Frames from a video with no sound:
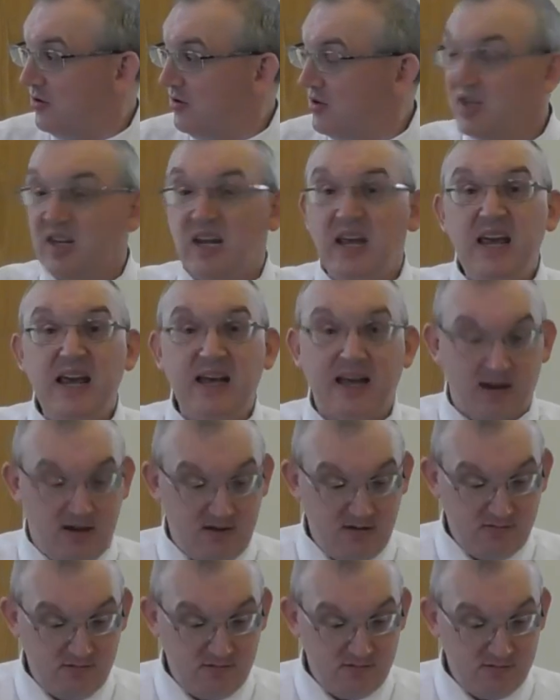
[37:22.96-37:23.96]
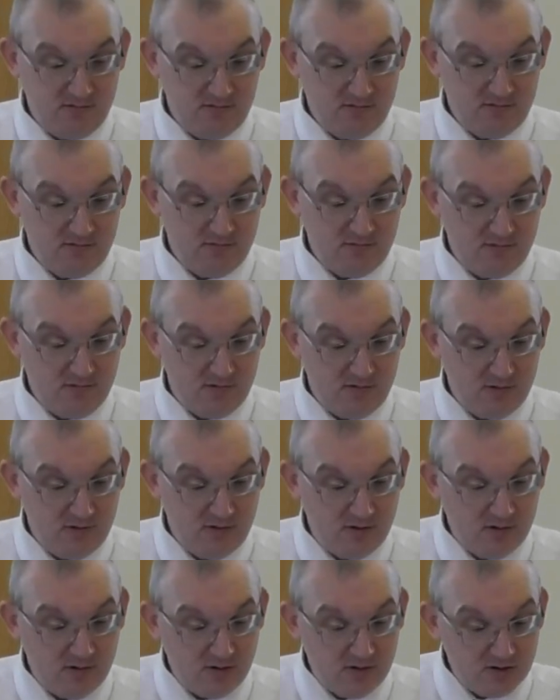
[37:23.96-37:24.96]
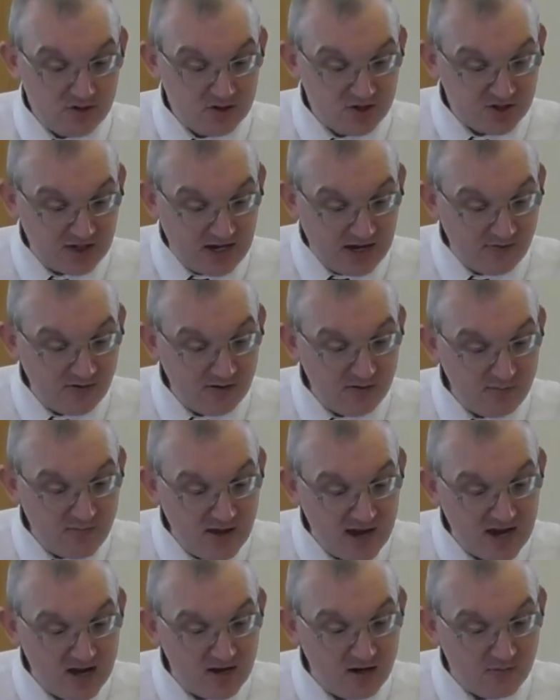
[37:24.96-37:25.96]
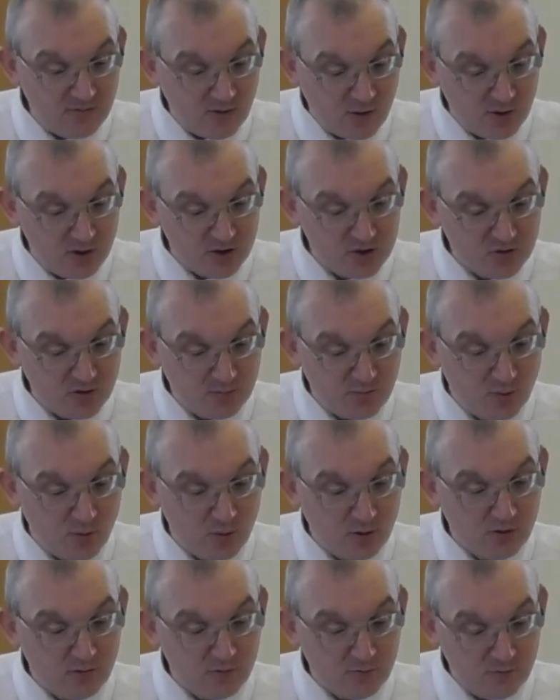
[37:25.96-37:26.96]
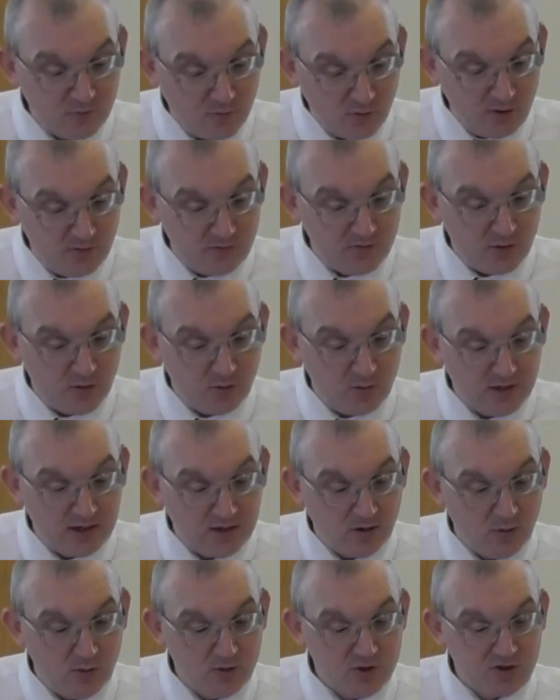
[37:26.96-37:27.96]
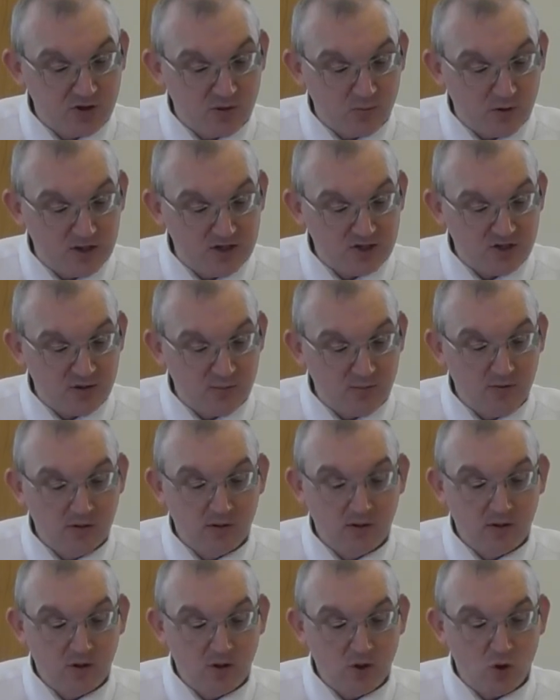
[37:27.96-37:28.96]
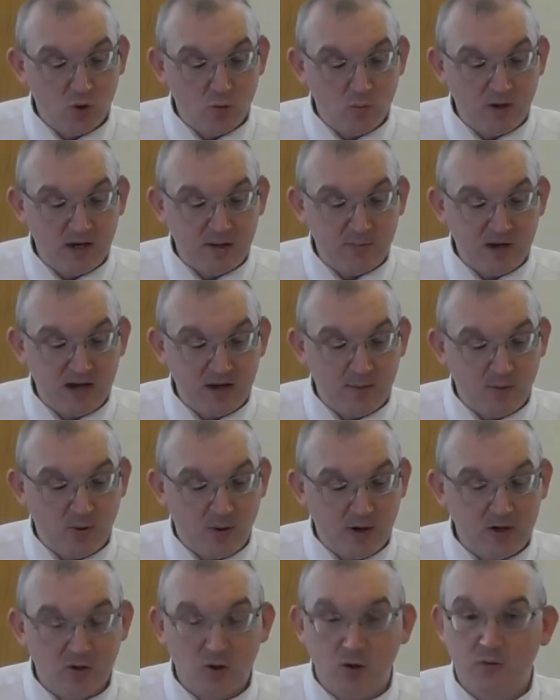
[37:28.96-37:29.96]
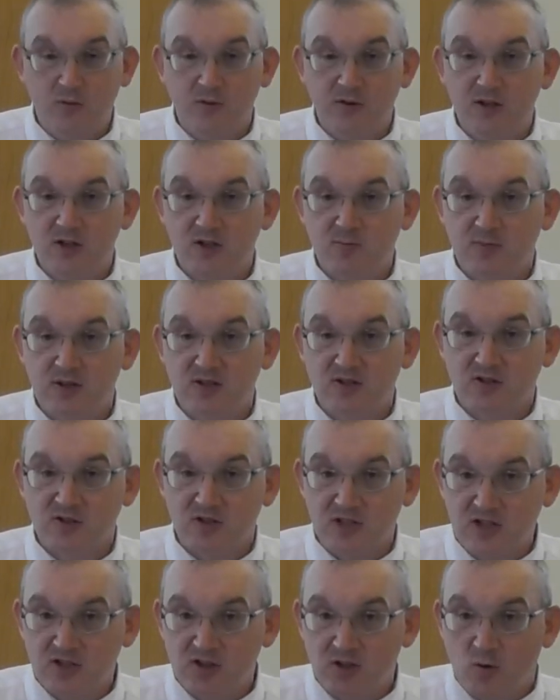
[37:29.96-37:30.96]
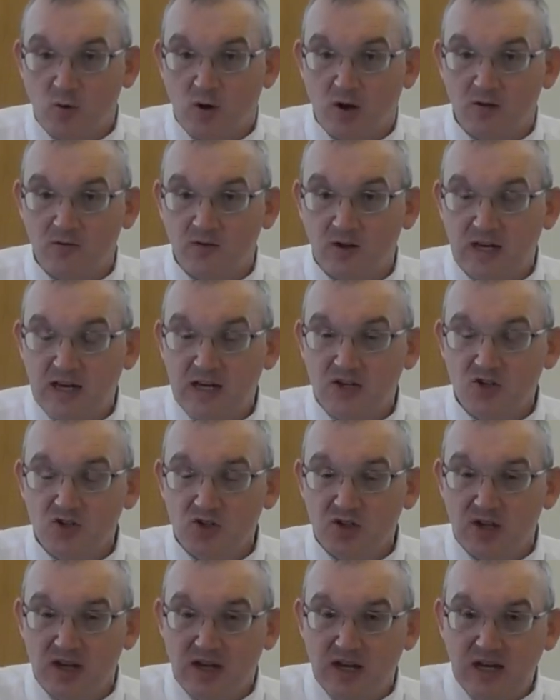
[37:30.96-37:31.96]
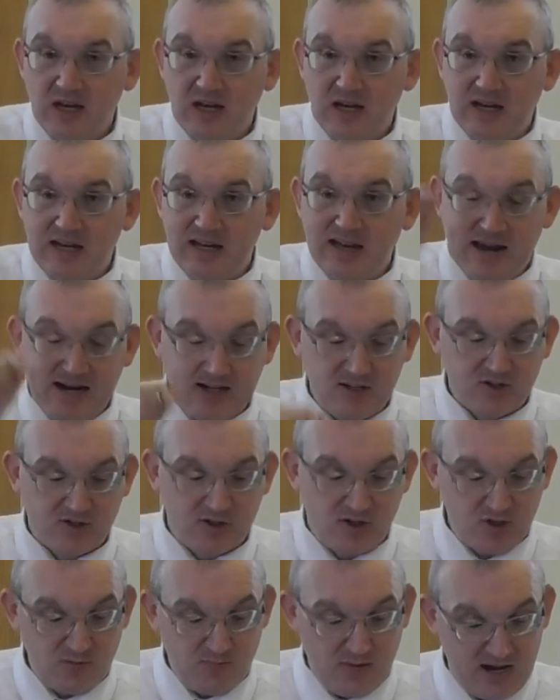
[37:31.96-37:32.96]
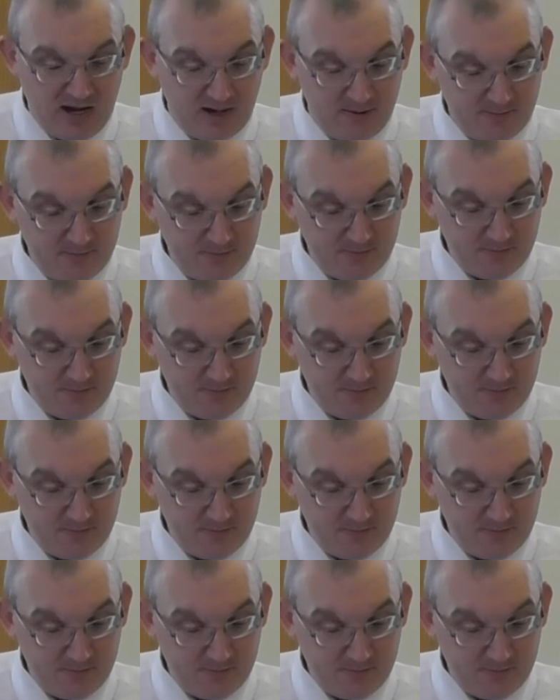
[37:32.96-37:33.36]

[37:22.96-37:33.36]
Take seven men of honest report, full of the Holy Ghost and wisdom, whom we may appoint over this business. These are the qualifications. Elect such men.